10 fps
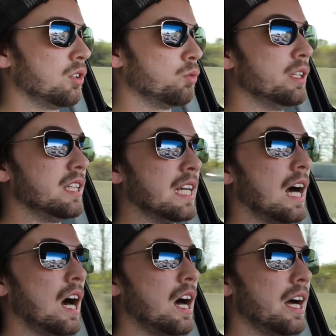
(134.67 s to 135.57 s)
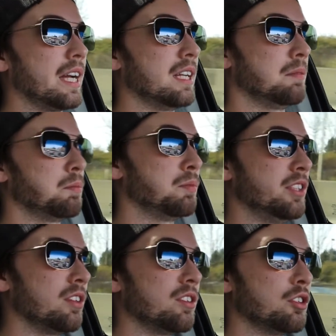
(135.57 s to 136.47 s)
really high
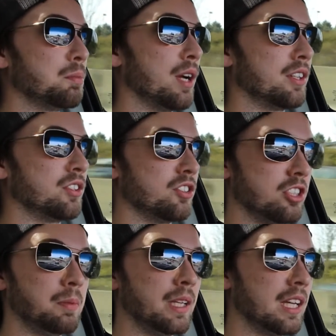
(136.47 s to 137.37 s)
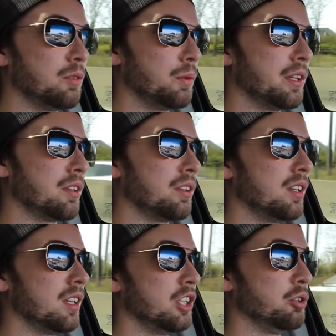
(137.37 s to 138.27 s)
cylinder pressures to begin with.
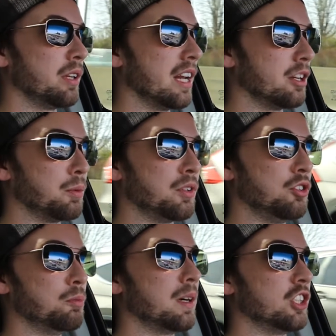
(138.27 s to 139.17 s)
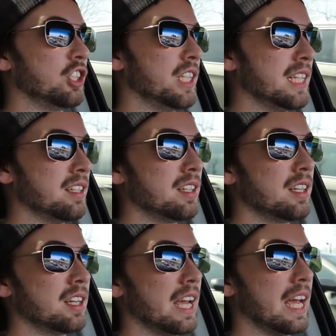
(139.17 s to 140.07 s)
You can end up with too much heat,
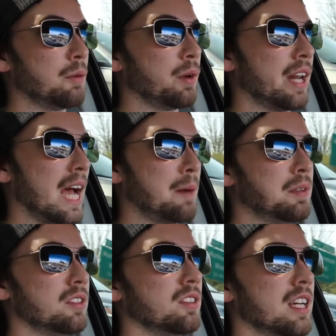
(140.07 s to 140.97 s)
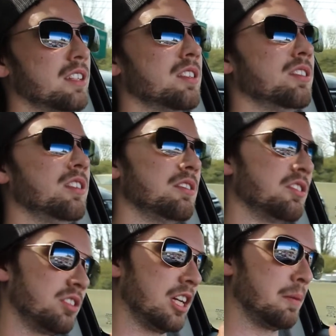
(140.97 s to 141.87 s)
and what happens is as the
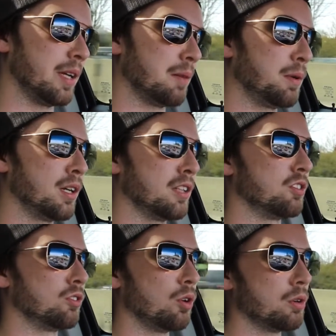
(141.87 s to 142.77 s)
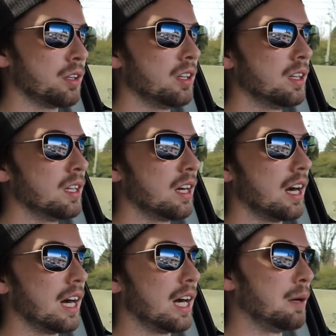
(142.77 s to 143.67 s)
cylinder's coming up on its stroke,
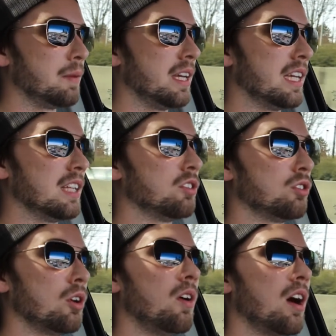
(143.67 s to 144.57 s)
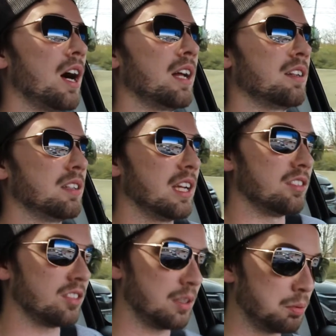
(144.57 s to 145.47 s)
it gets so hot
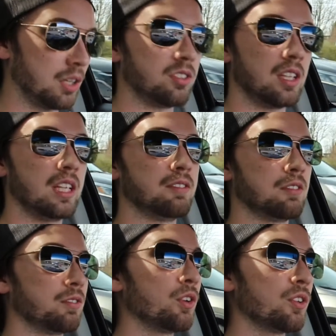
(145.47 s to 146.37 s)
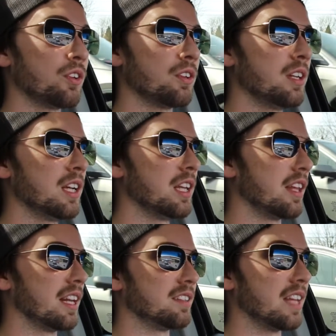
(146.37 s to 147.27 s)
because it's compressing it even further
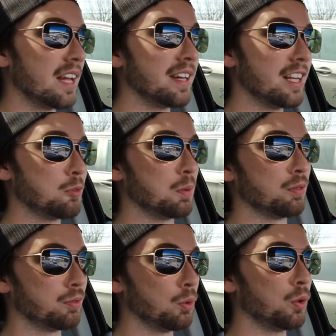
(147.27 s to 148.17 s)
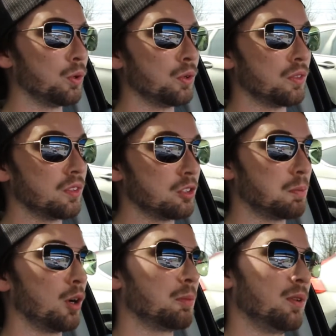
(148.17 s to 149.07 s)
that it detonates before the
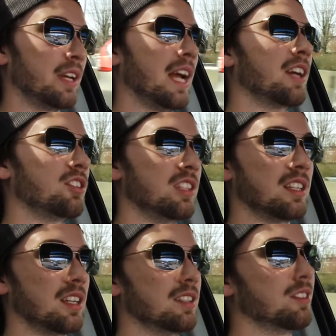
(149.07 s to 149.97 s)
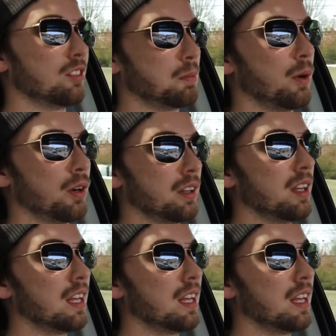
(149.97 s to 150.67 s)
spark plug actually ignites the spark.